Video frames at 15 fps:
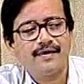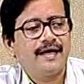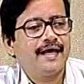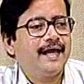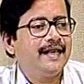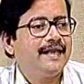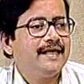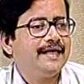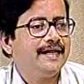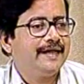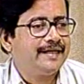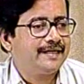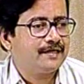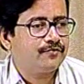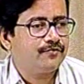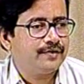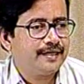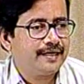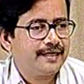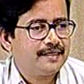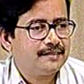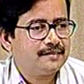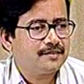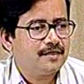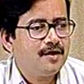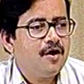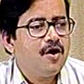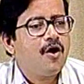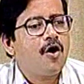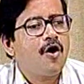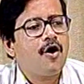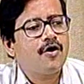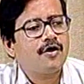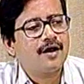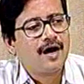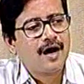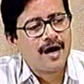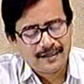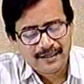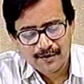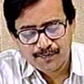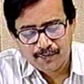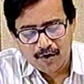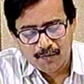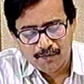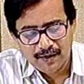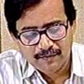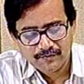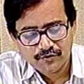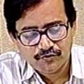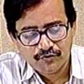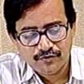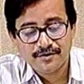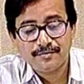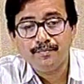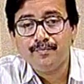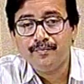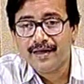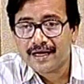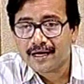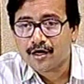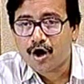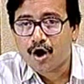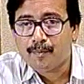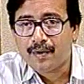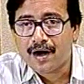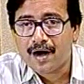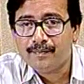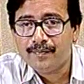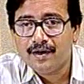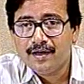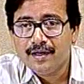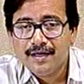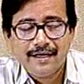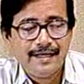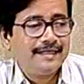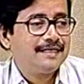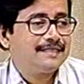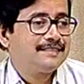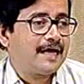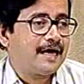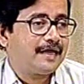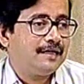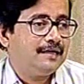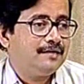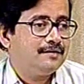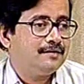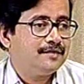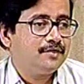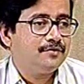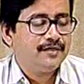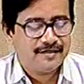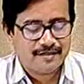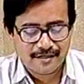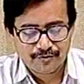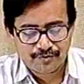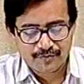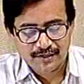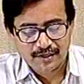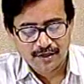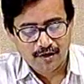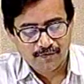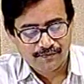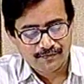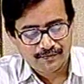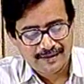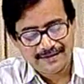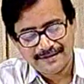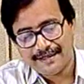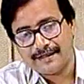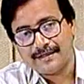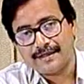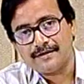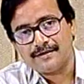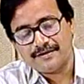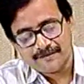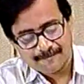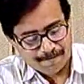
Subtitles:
any interference or other problems which may crop up in the channel during transmission of the signals.